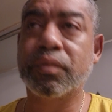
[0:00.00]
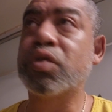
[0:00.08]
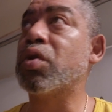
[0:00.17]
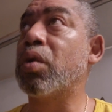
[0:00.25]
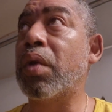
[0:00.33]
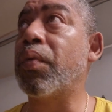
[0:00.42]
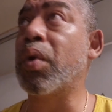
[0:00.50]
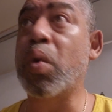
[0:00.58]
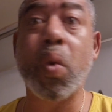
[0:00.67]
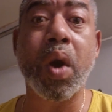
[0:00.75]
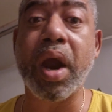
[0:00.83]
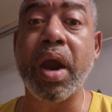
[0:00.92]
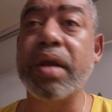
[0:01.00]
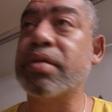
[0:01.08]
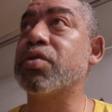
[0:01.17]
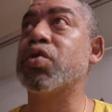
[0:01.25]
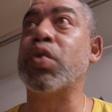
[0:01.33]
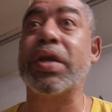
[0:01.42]
So that
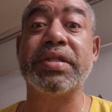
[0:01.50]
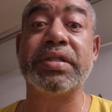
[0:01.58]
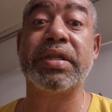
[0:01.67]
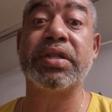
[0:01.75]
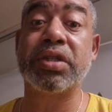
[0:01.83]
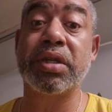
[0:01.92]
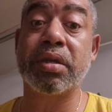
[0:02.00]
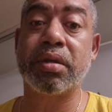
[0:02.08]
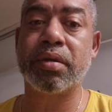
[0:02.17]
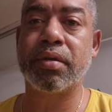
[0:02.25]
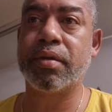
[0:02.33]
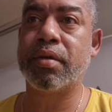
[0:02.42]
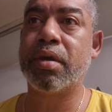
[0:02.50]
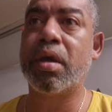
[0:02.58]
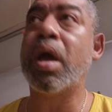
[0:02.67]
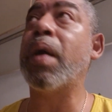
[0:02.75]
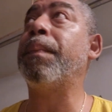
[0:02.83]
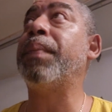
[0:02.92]
requires transition,
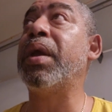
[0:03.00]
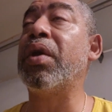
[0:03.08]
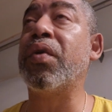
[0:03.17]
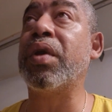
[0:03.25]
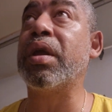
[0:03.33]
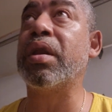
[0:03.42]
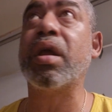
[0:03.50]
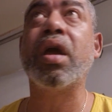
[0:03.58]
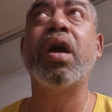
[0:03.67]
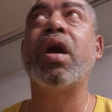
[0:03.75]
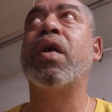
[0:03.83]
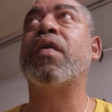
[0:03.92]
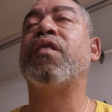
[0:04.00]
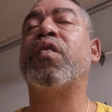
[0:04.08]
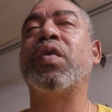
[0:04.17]
a period of